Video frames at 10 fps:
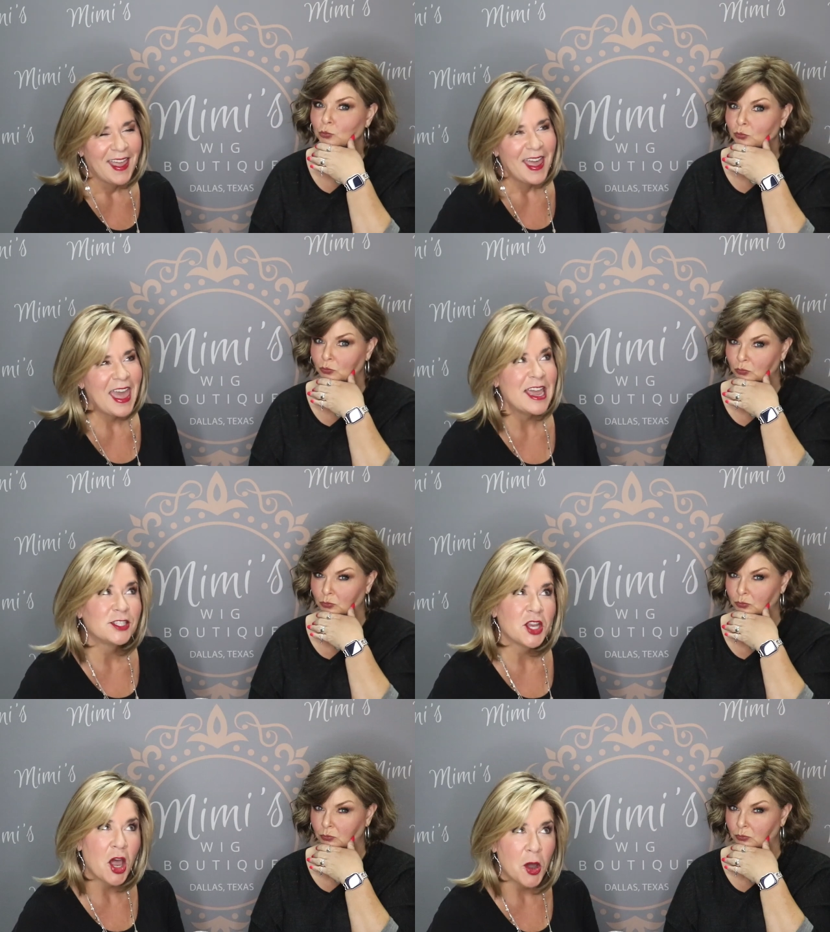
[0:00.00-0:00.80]

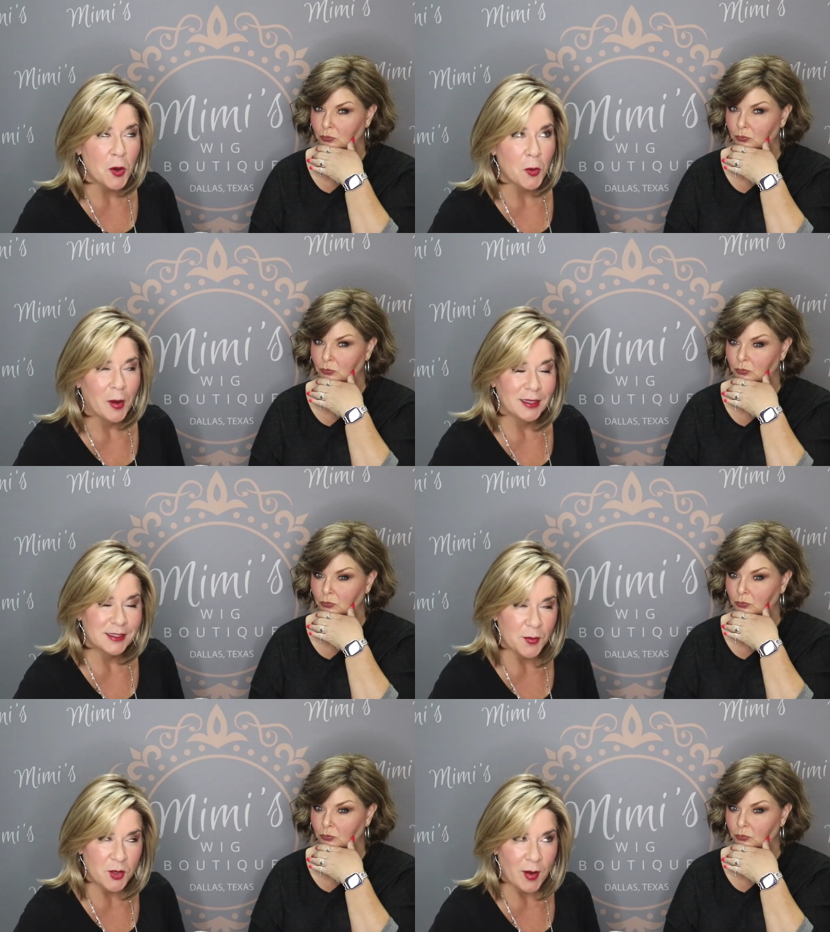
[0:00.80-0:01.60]
Speaker 1: H O
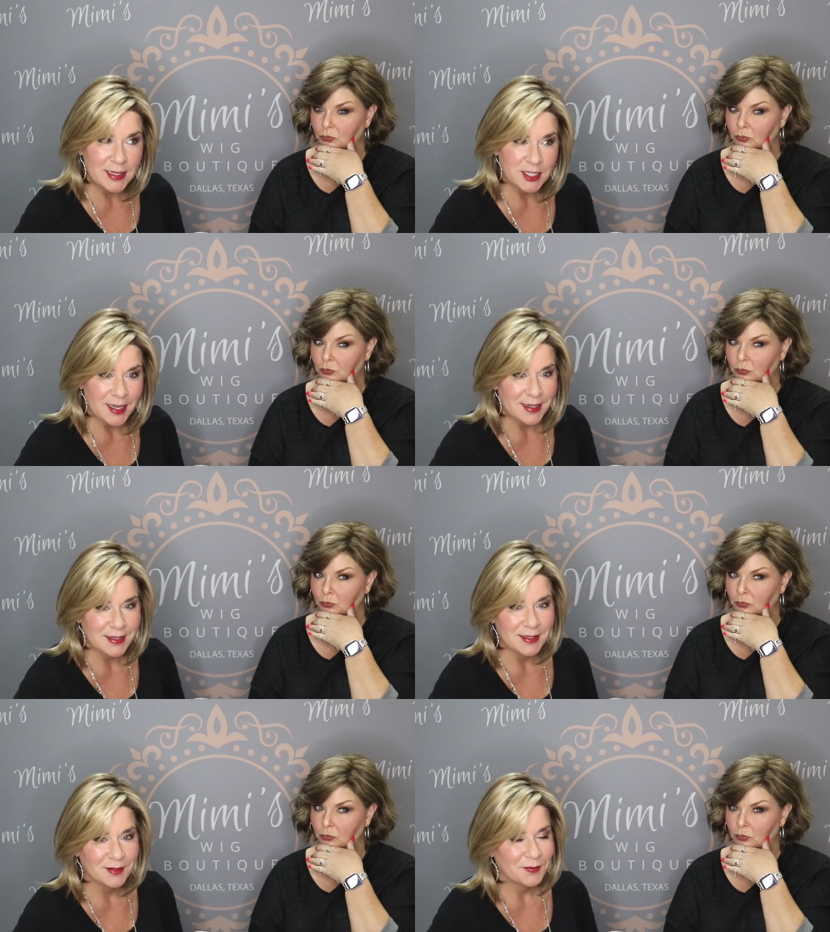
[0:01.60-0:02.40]
W I G
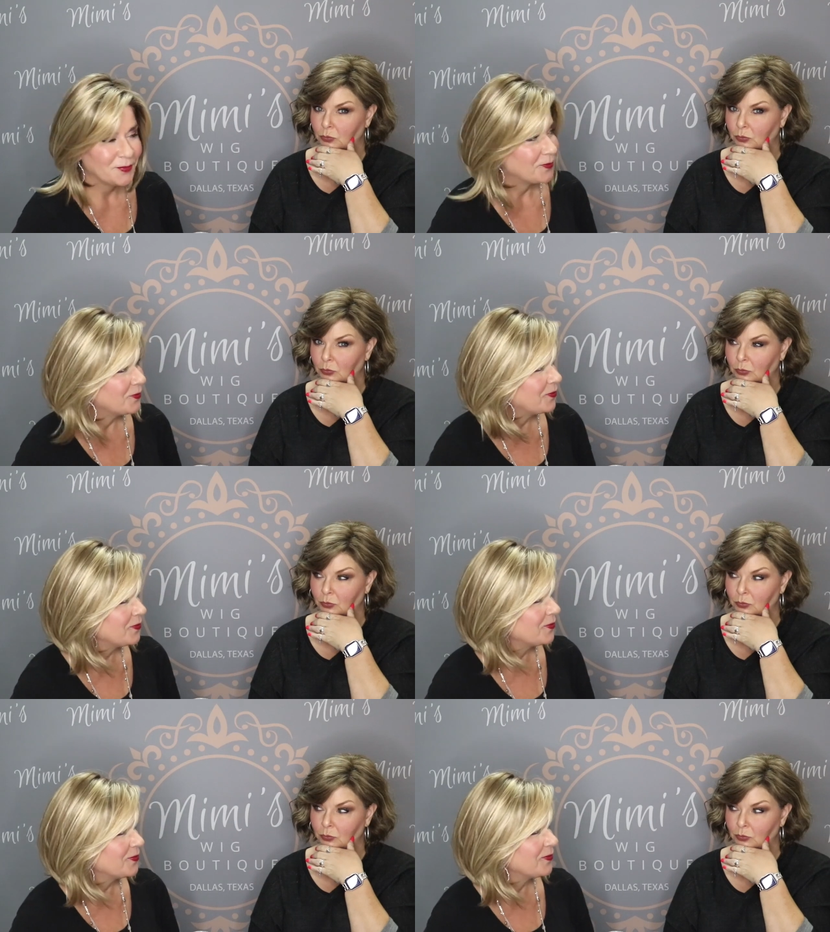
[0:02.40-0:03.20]
S.
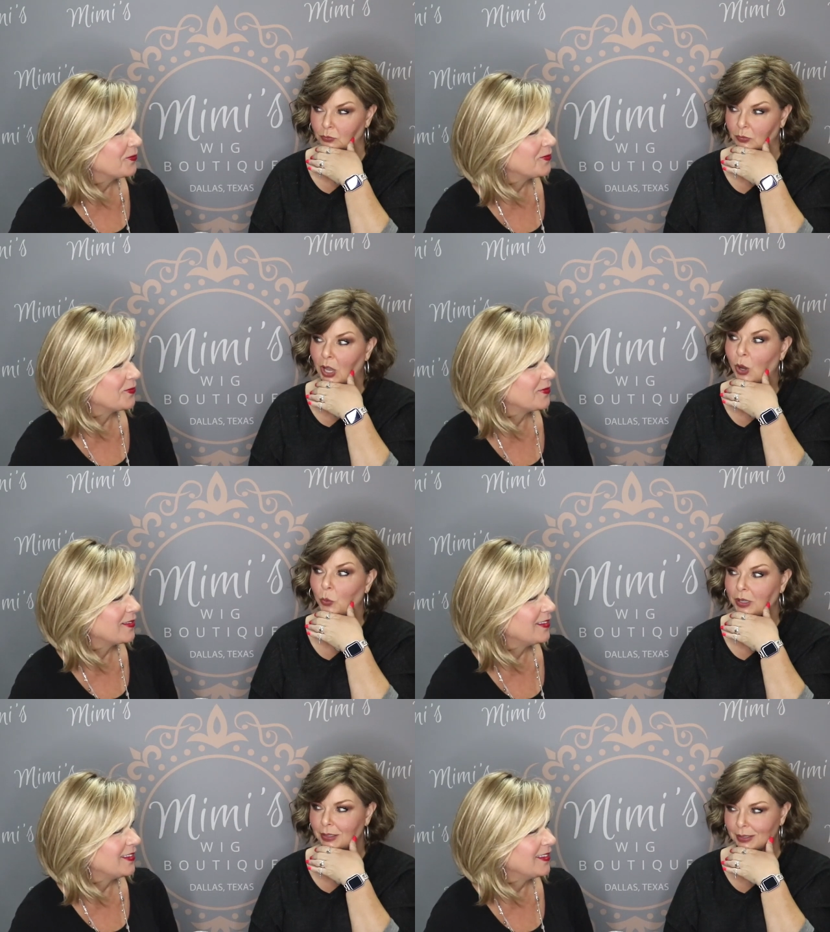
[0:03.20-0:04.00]
Ho
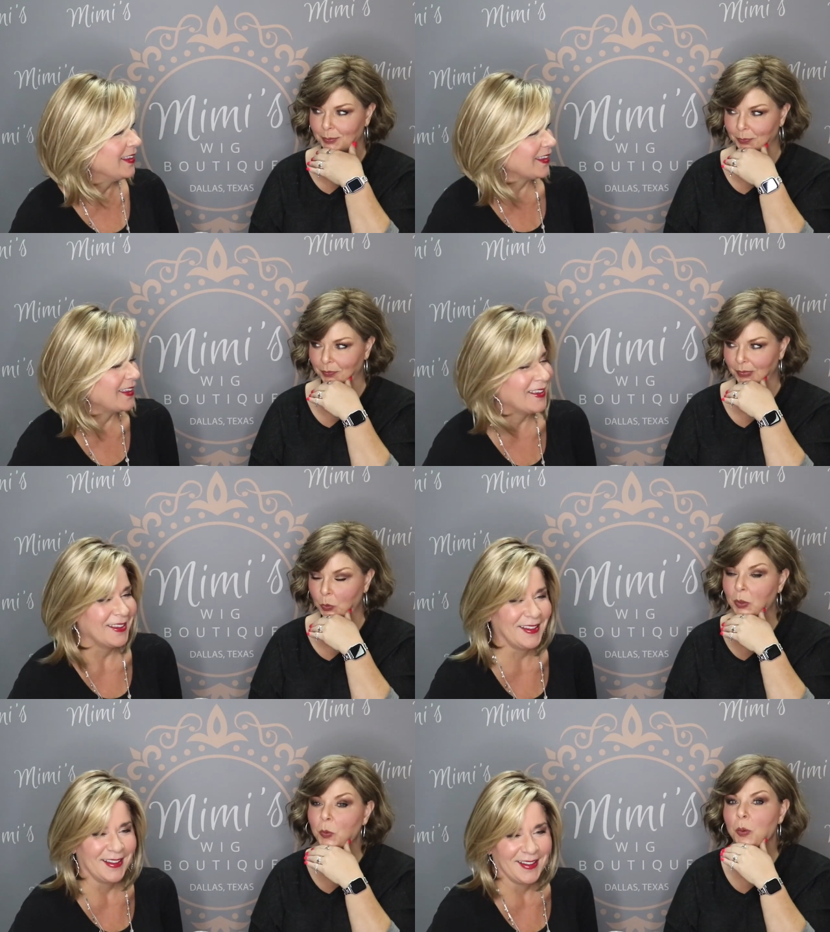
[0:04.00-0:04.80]
Wigs.
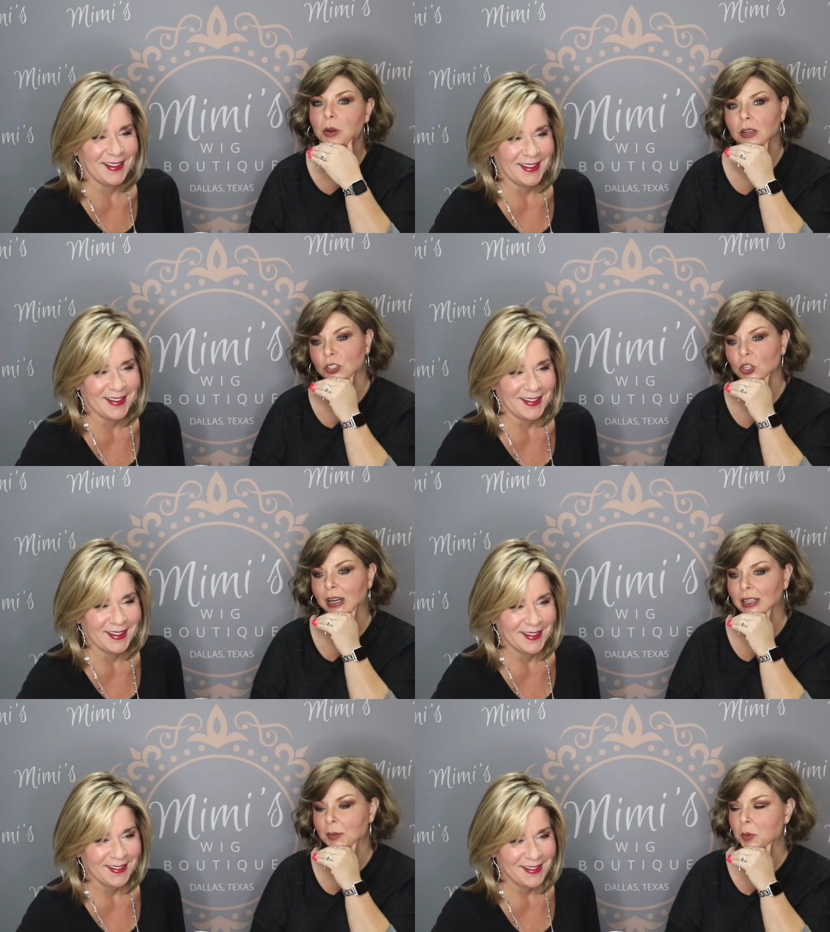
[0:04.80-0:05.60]
Speaker 2: When we were trying
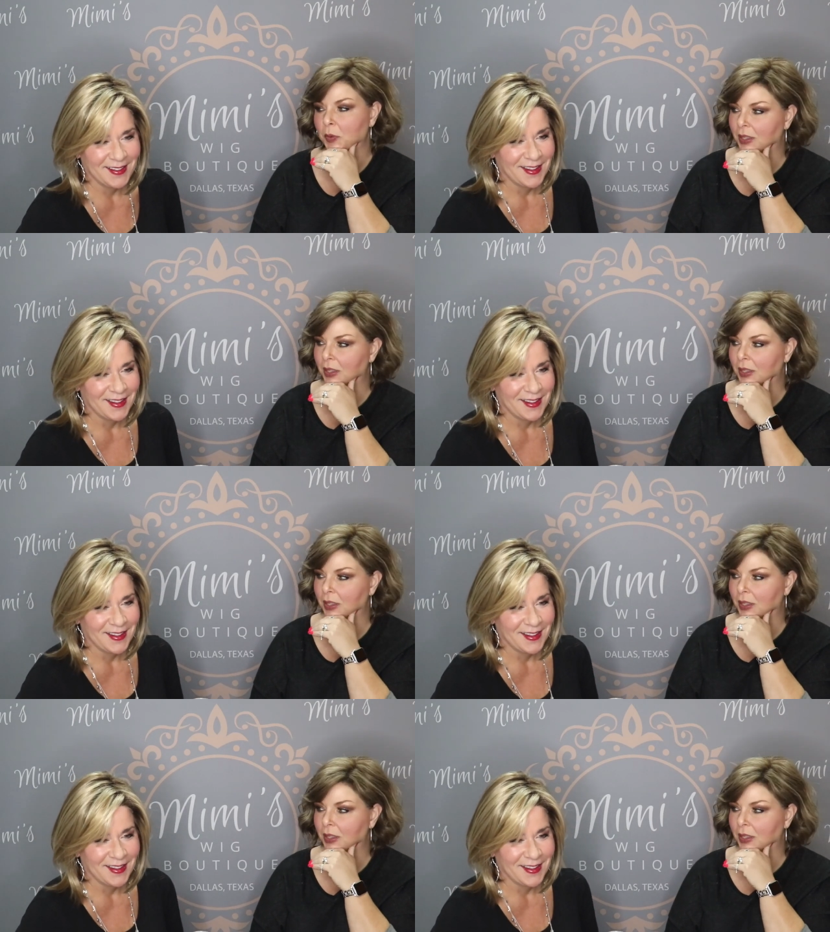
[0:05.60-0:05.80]
to come up with a